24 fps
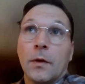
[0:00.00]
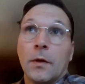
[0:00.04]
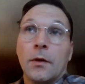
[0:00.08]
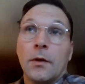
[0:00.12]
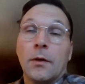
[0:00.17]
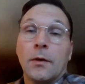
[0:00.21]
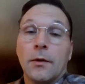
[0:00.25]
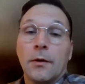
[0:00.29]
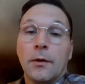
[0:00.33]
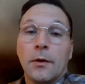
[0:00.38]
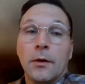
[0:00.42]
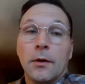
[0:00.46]

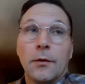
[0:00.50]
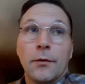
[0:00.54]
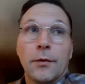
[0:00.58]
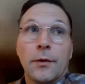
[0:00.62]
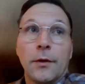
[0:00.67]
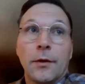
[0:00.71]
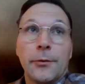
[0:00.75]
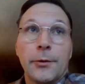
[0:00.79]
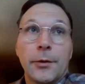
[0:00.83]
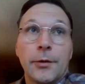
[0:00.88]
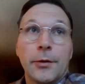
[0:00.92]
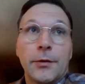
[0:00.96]
uh,
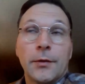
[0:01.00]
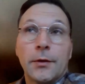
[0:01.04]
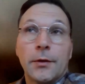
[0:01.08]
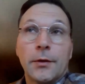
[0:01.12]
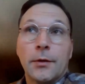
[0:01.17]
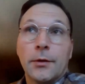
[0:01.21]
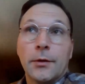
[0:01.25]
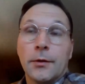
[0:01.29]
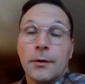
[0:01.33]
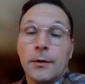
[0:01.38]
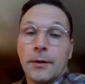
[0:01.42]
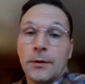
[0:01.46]
if there is a,
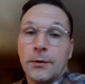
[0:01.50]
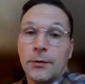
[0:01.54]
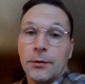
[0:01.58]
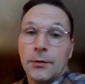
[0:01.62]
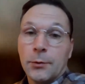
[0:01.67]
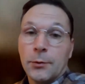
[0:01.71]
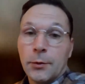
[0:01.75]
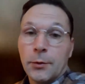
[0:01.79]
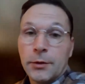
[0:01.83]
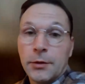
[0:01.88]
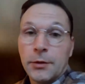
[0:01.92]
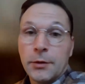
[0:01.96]
uh, this
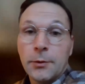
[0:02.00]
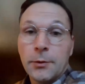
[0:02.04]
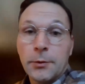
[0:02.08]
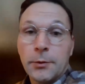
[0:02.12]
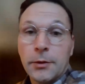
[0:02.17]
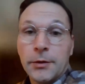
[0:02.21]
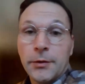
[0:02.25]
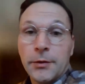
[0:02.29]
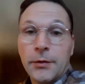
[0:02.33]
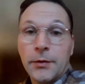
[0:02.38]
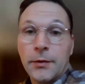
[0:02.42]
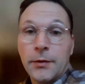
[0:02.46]
short
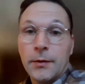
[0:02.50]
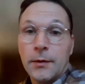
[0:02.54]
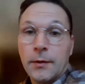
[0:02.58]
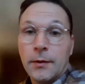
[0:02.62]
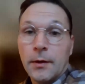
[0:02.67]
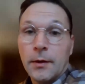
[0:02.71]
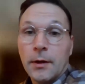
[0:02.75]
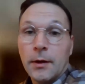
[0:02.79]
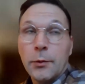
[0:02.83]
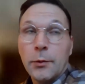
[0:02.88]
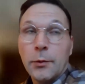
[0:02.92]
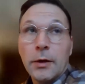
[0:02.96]
course,
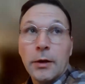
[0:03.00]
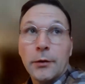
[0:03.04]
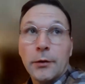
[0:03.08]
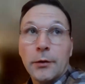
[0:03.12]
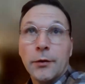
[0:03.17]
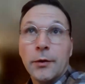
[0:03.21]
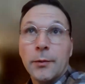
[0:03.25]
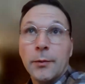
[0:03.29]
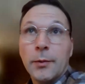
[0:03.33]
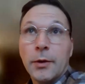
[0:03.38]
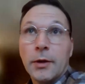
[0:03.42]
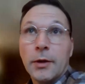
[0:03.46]
they will
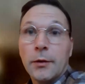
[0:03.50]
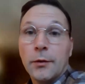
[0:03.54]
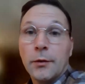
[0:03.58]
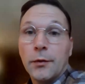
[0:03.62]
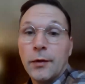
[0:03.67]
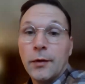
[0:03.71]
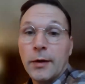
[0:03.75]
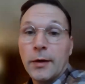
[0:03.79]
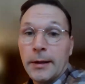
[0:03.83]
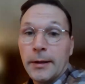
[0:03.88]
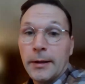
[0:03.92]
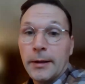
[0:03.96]
often be
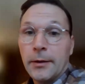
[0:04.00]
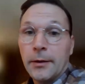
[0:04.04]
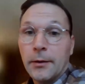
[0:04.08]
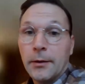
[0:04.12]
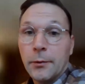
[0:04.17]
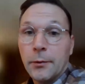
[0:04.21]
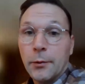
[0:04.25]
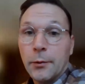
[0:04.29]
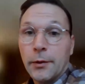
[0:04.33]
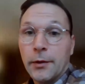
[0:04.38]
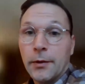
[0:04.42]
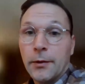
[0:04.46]
filled
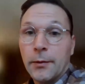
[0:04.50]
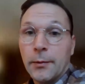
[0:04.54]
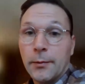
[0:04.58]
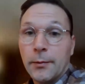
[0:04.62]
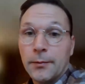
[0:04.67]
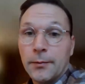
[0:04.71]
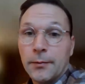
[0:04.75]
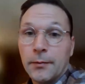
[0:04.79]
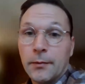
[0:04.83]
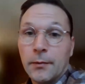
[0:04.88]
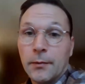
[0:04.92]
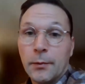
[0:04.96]
with
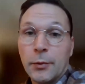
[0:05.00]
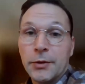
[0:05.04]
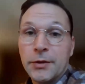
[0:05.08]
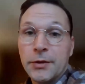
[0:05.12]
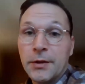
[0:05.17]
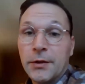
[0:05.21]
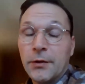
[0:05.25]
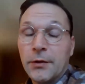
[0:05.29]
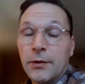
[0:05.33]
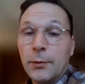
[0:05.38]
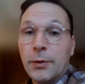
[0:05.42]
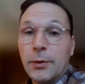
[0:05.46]

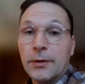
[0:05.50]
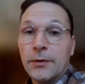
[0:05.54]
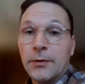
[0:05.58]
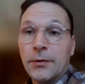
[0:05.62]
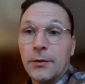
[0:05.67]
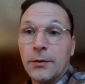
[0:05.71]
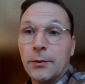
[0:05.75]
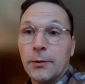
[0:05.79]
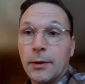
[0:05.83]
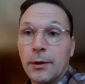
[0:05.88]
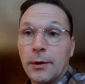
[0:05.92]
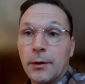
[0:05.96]

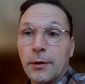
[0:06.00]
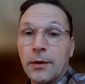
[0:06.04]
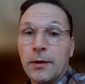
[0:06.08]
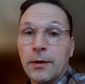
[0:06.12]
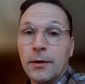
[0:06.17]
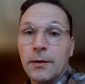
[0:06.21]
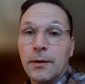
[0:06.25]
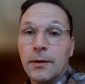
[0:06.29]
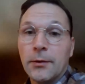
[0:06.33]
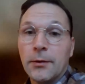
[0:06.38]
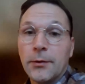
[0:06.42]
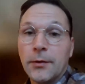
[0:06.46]
participants. Yeah. So I
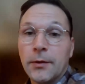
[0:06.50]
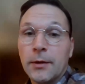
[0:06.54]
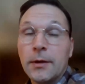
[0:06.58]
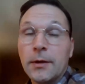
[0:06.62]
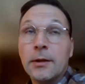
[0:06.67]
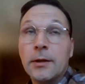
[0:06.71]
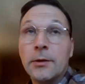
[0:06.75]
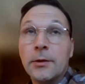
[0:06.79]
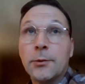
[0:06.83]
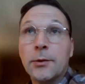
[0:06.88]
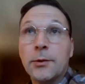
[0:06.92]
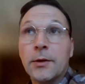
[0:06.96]
think there's an
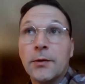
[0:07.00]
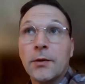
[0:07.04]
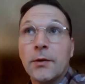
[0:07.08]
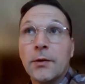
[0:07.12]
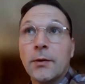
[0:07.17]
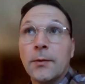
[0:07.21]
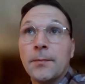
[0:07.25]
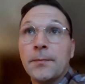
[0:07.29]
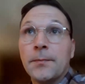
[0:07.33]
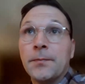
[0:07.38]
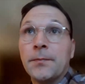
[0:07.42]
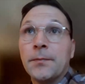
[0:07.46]
interest.